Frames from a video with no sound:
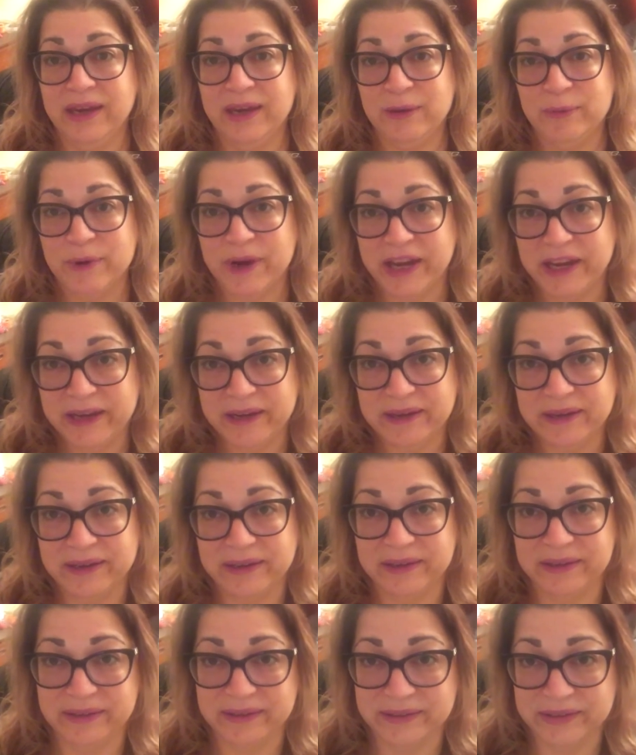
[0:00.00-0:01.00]
Anyway,
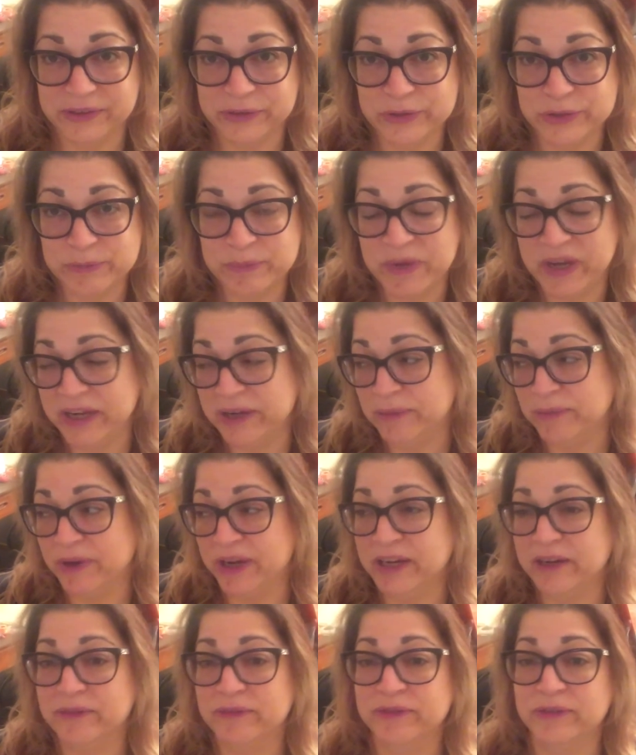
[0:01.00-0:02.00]
there's my
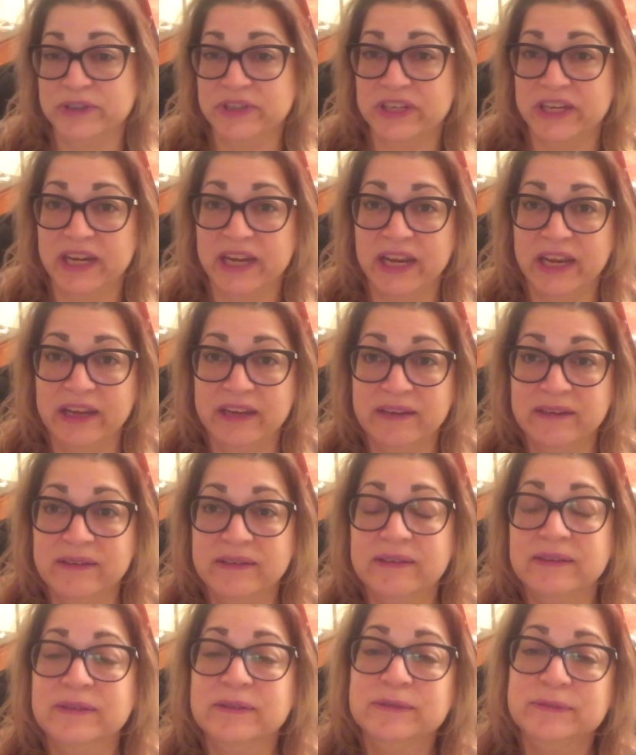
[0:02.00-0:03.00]
rant for today.
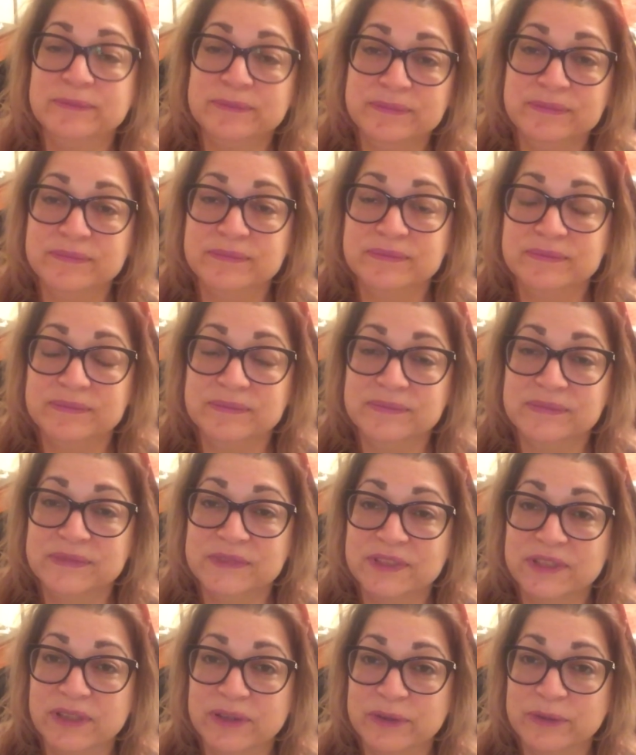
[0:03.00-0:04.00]

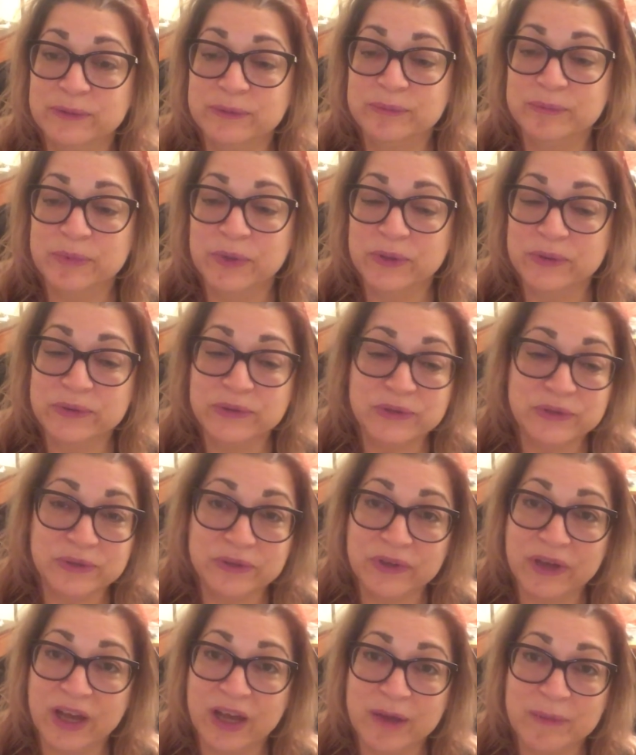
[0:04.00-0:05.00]
So post
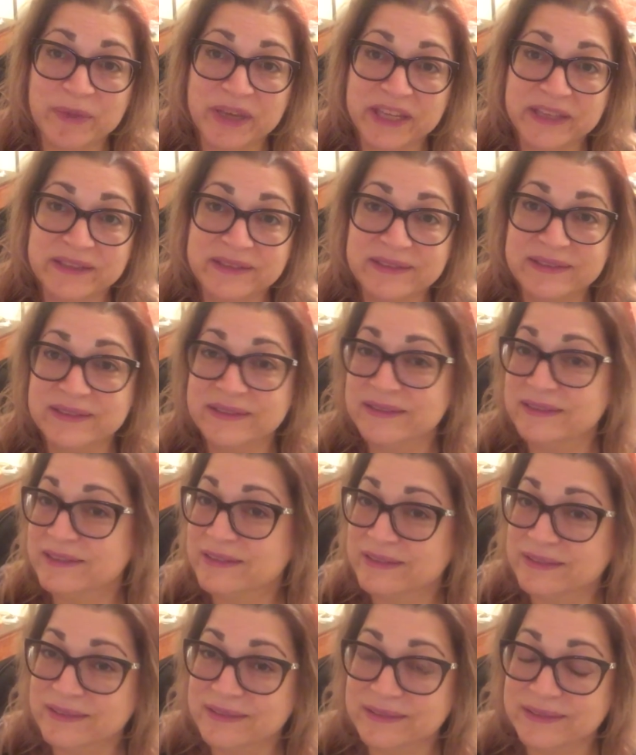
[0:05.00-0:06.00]
your
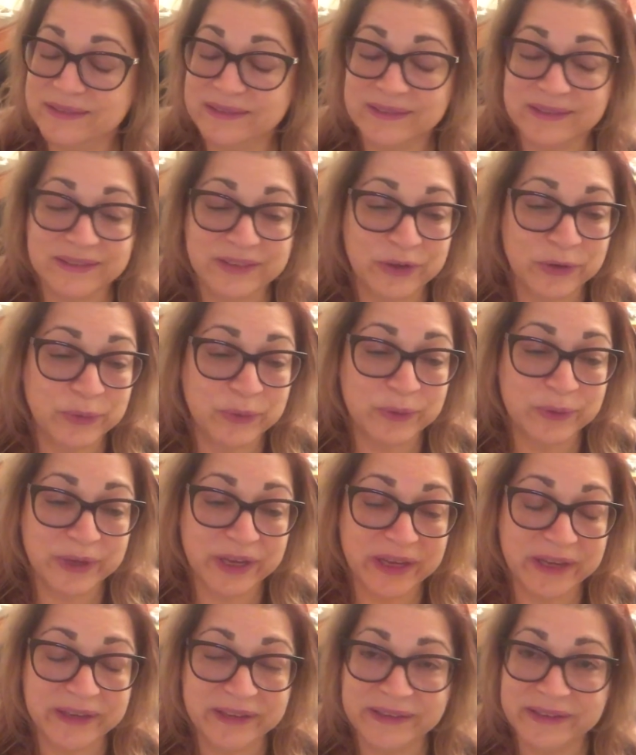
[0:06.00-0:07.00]
comments. Go
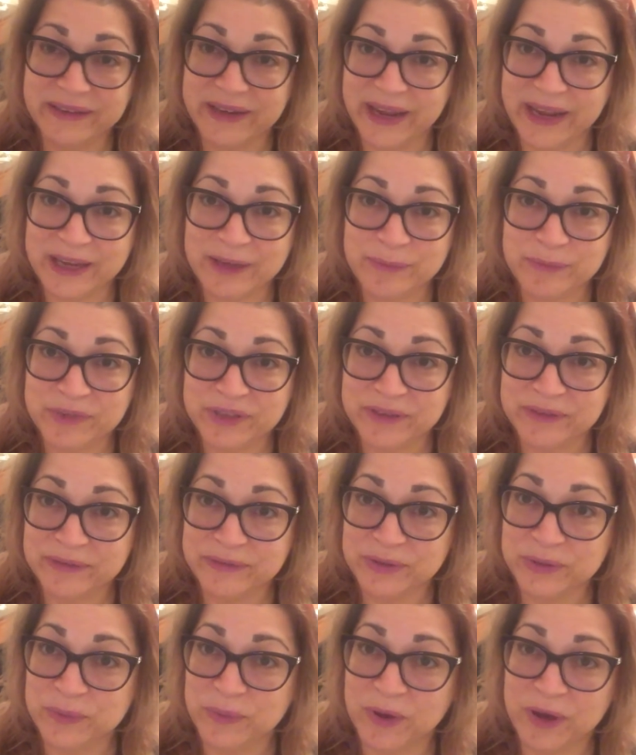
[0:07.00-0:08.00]
ahead and hate me
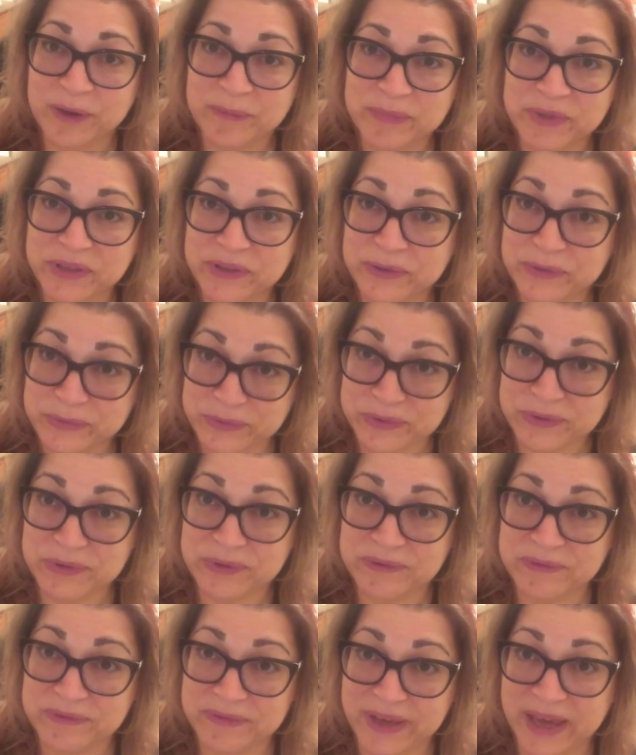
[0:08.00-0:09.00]
if you want, but those are
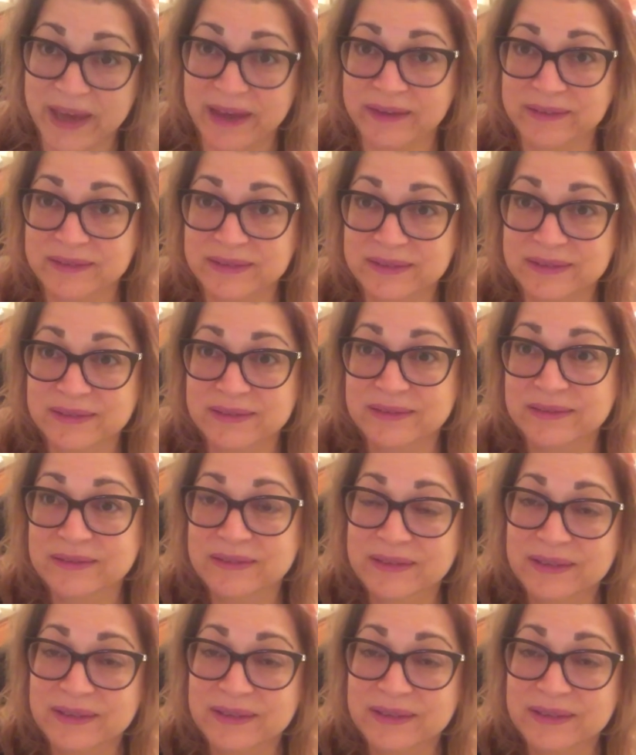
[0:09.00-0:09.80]
the facts.